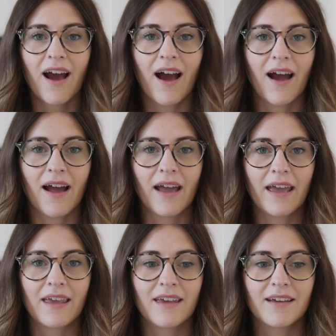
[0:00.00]

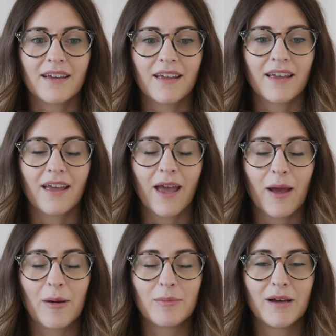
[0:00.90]
I
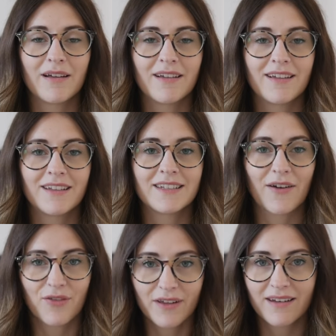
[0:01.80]
am
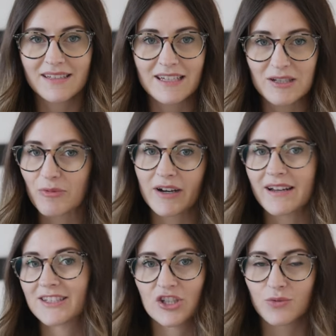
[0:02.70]
definitely in a season where
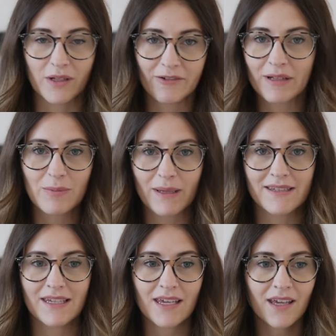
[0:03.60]
it's just really, really
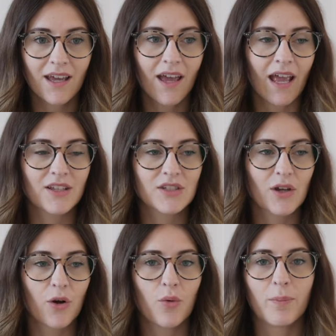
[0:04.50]
busy. And
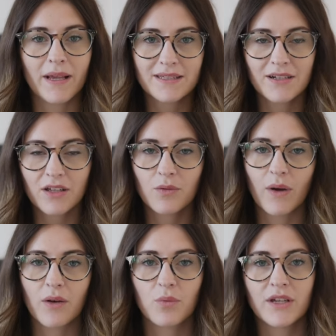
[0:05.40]
so basically
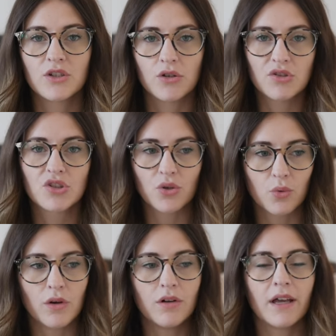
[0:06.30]
when we do
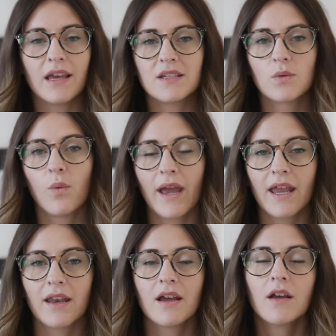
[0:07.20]
school is
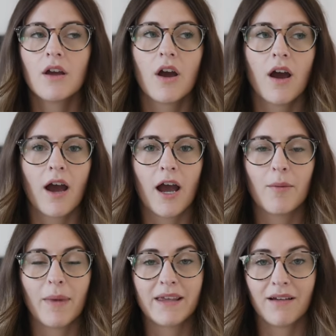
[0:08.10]
when uh,
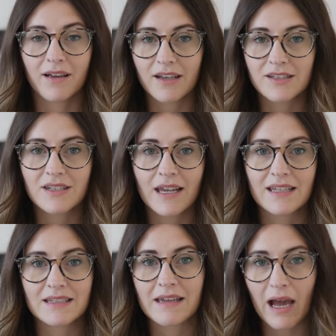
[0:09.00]
my youngest
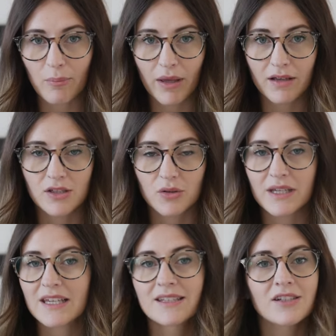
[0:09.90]
is napping. So
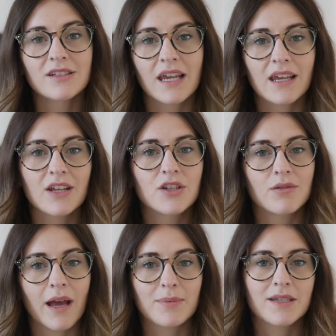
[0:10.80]
he is still taking two
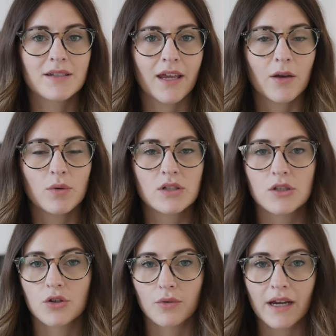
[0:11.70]
naps a day, which
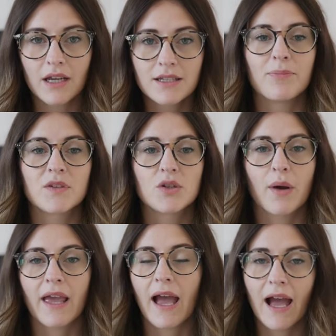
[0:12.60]
is great. So
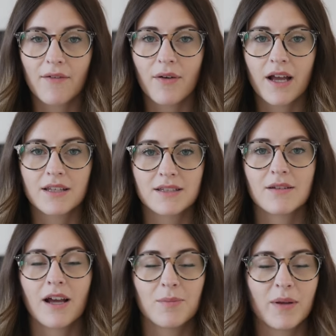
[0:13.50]
I have a
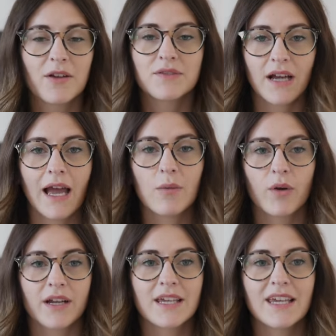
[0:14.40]
a bit of time
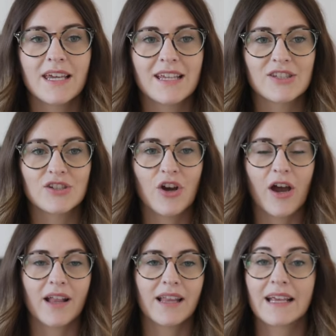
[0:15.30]
where he is
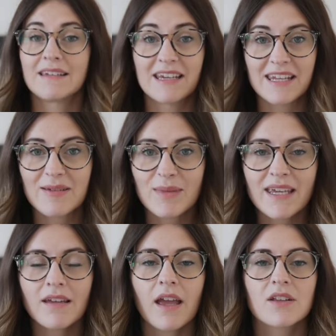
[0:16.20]
not like needing
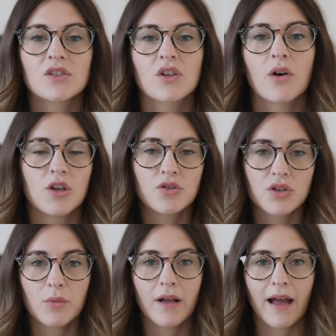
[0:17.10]
me, and so
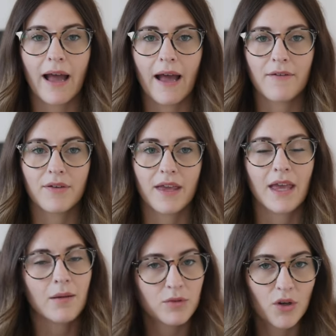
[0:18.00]
usually we'll have
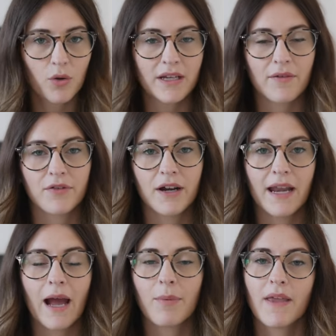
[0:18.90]
him go down for a
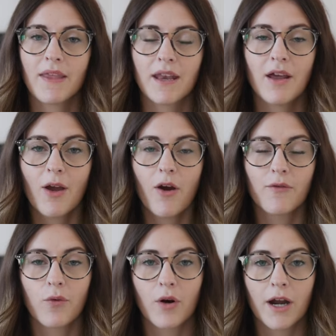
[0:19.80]
nap, and then
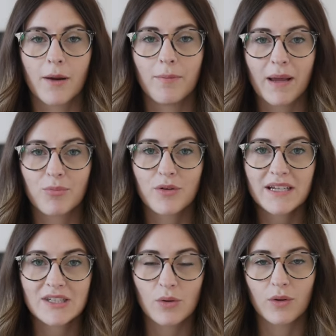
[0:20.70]
for my
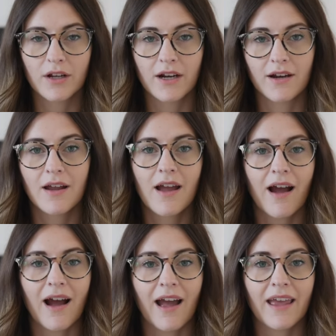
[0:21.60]
preschooler
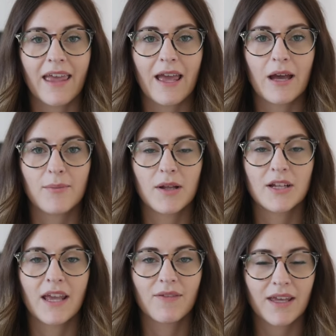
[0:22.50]
I am
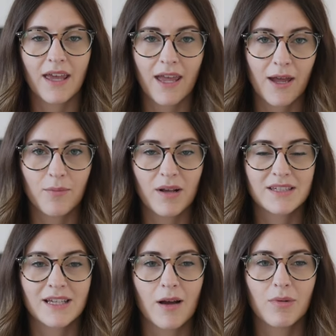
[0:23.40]
giving him
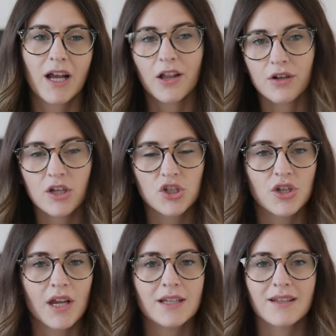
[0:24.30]
some coloring
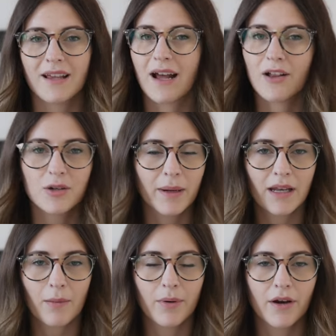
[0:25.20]
sheets and like color by
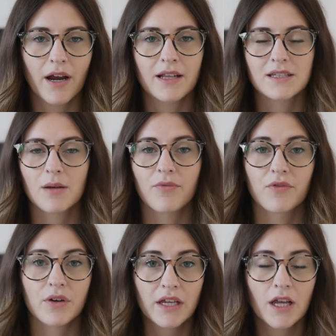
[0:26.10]
number and some
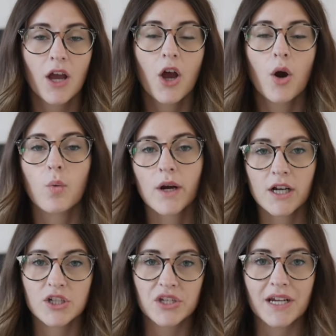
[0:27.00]
free
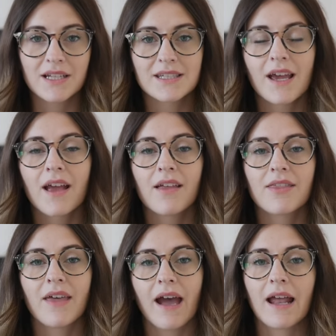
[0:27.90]
worksheets
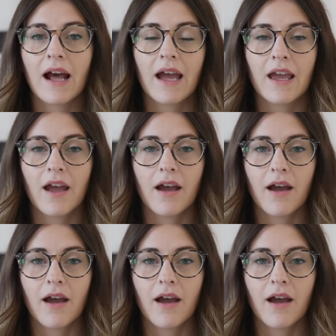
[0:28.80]
that I